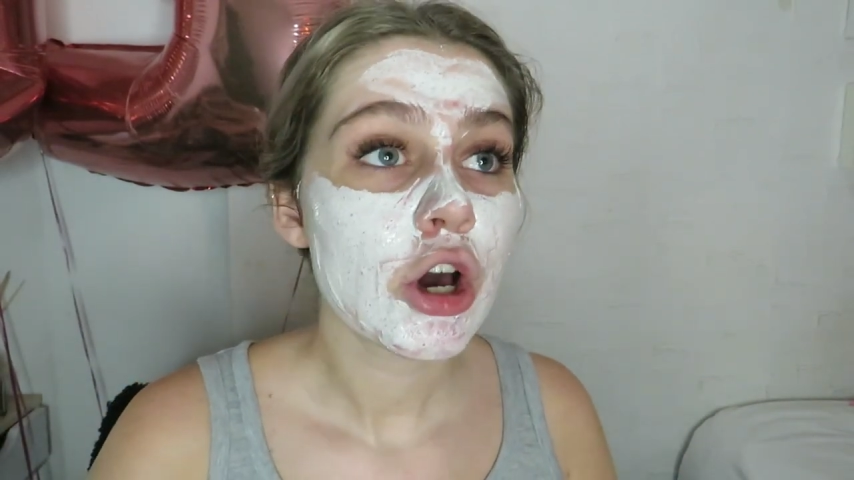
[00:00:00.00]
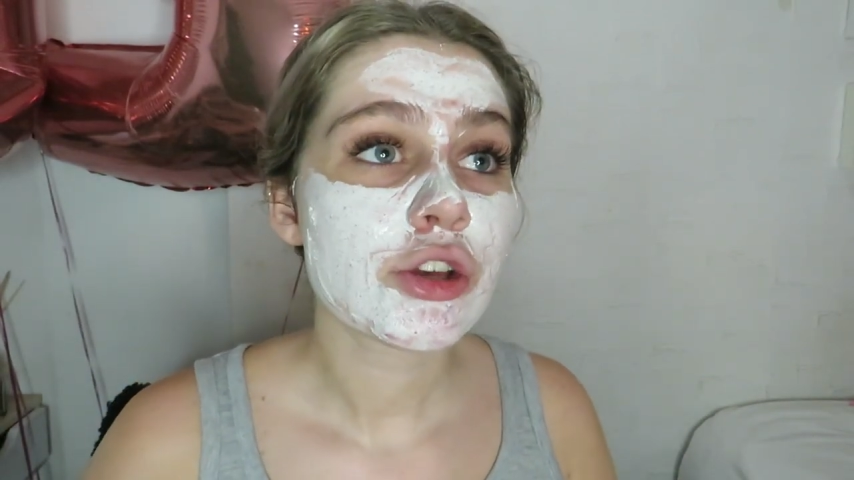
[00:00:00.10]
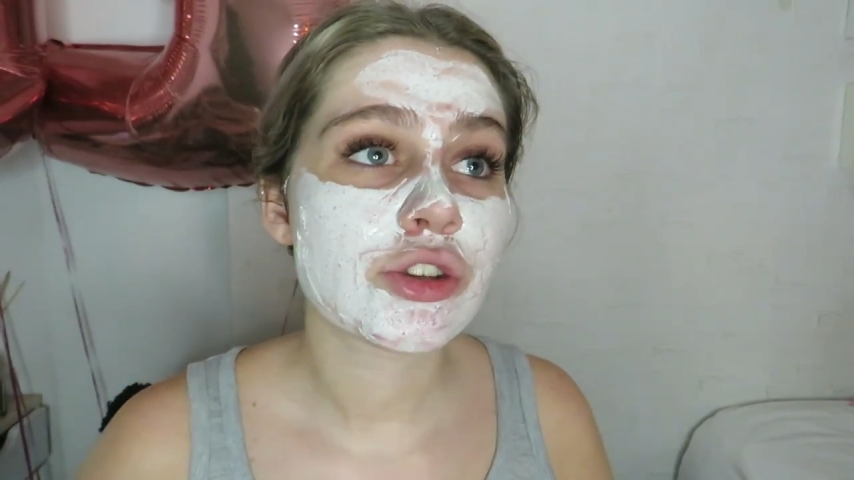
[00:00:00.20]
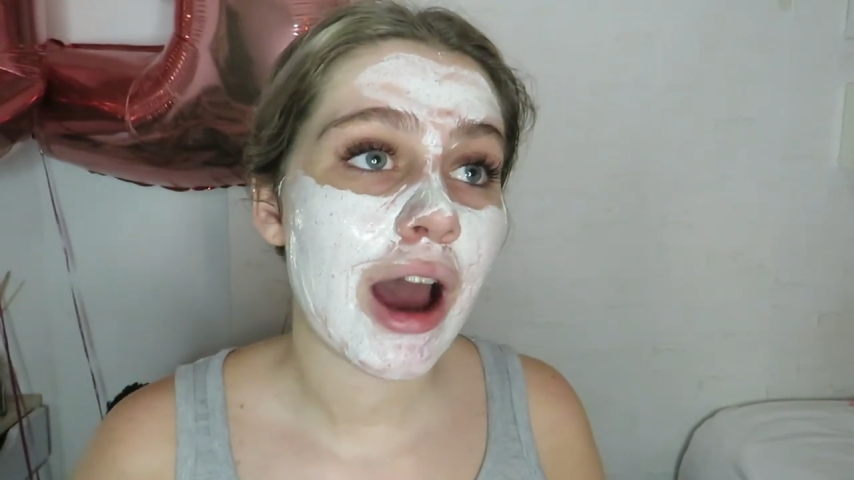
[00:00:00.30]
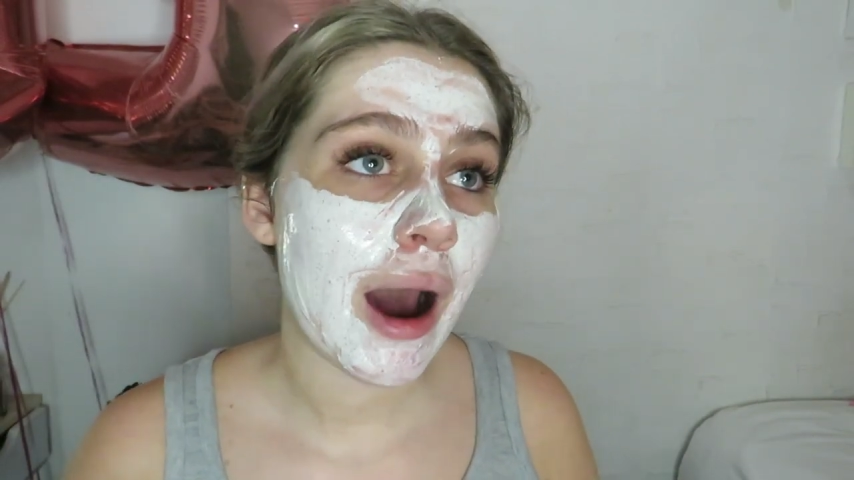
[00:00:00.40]

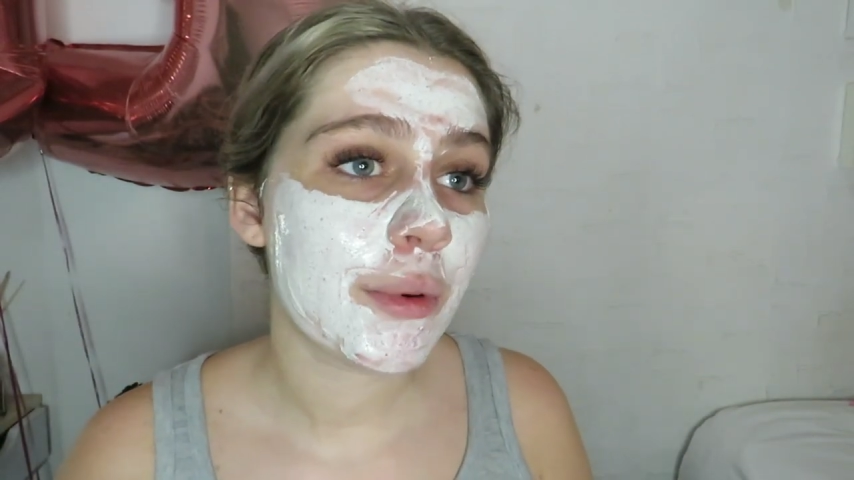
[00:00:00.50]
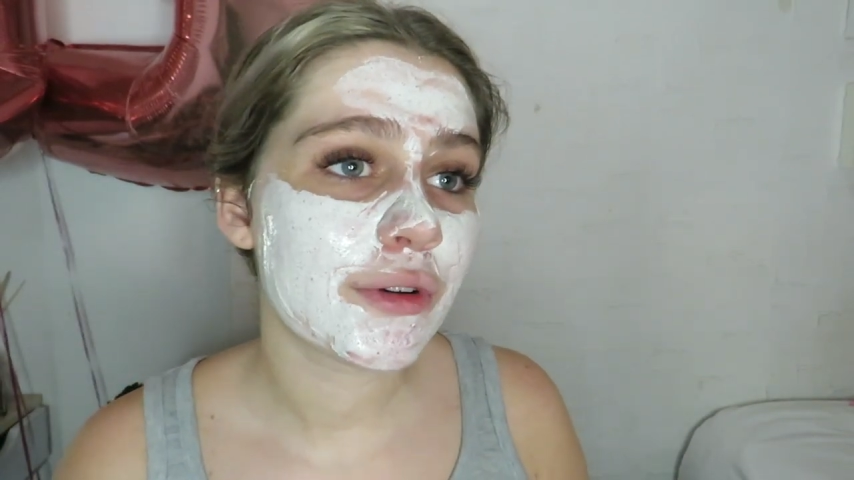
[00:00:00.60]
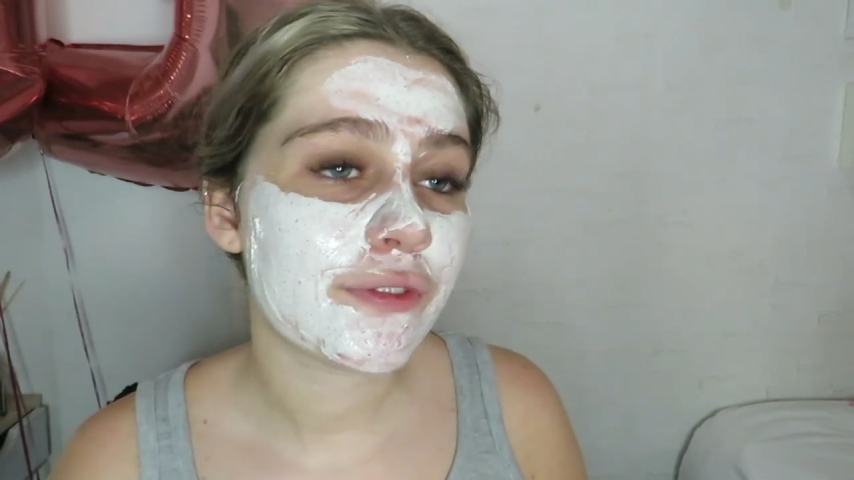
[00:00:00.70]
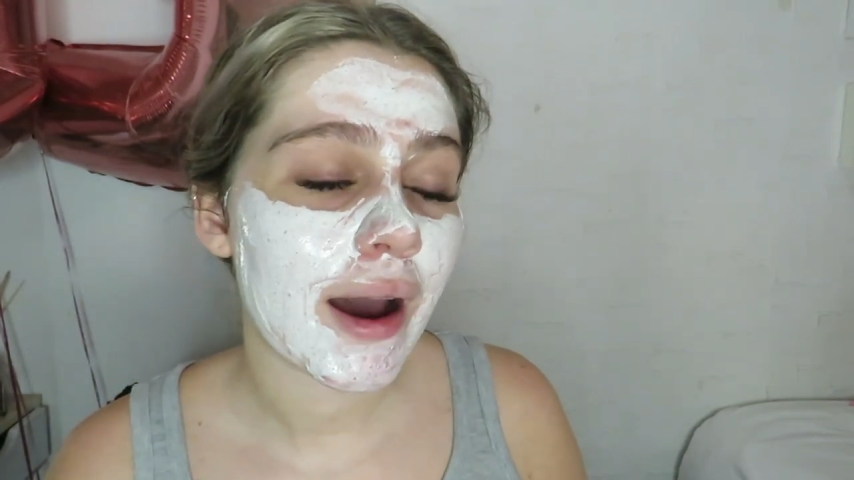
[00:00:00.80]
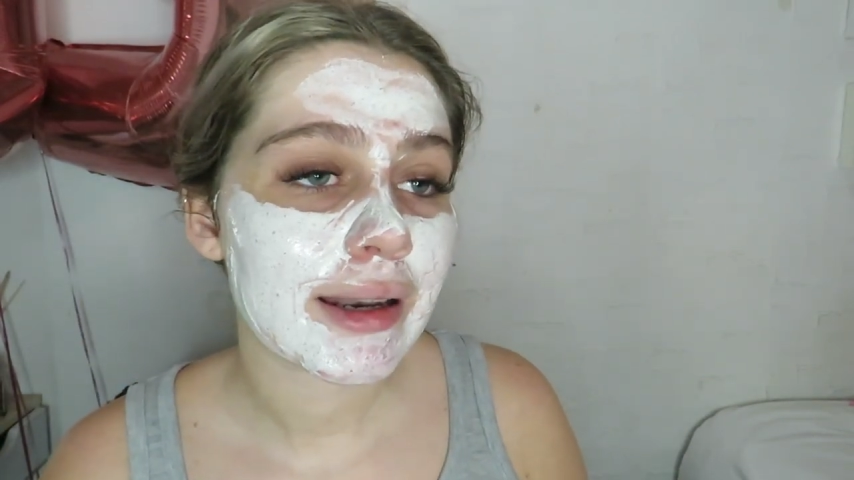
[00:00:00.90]
So I
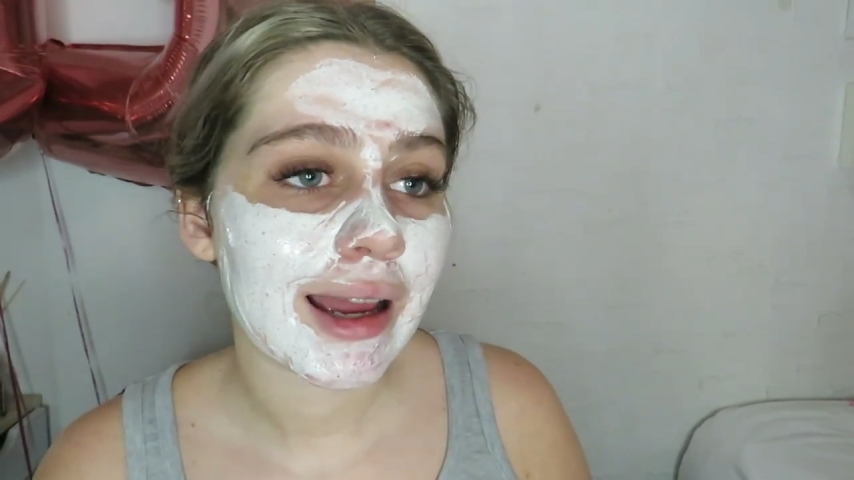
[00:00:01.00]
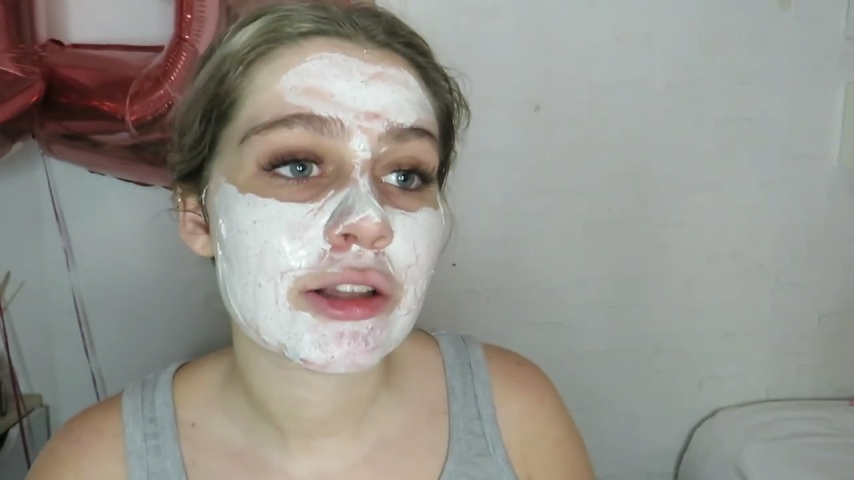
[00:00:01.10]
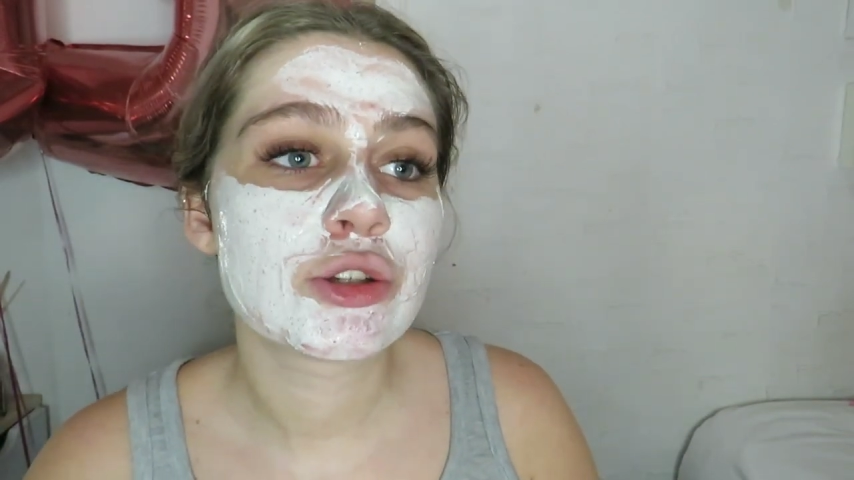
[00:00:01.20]
would find like